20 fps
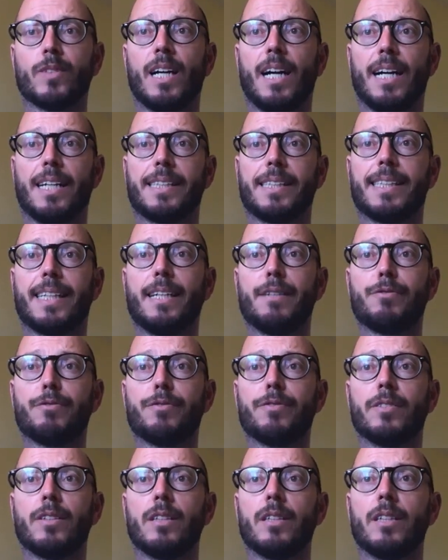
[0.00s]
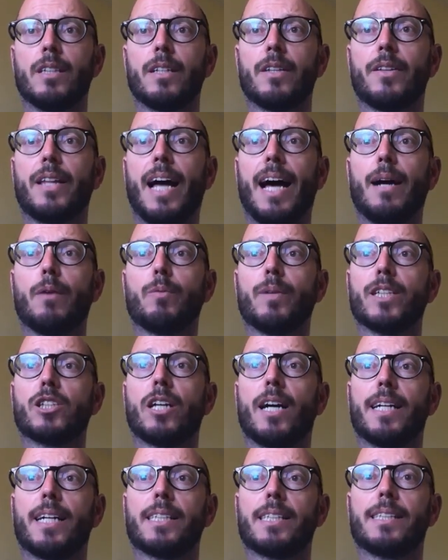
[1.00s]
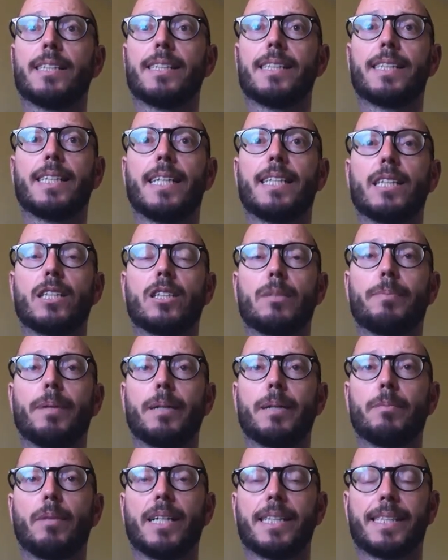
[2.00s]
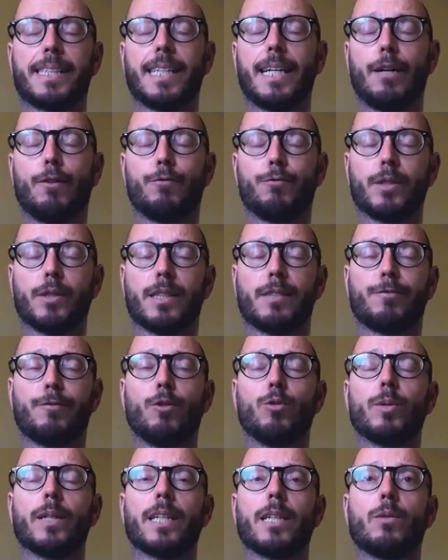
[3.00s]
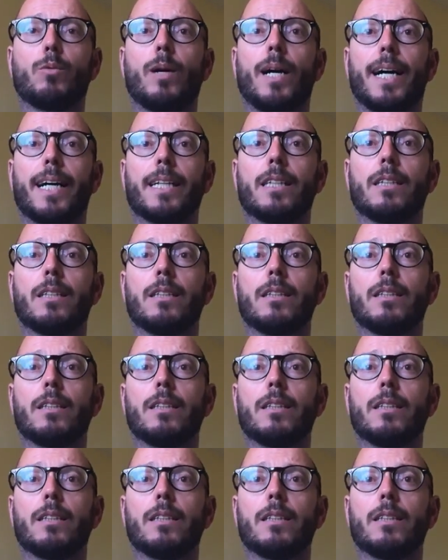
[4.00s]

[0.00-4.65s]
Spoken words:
as if that which I considered to be myself was falling away.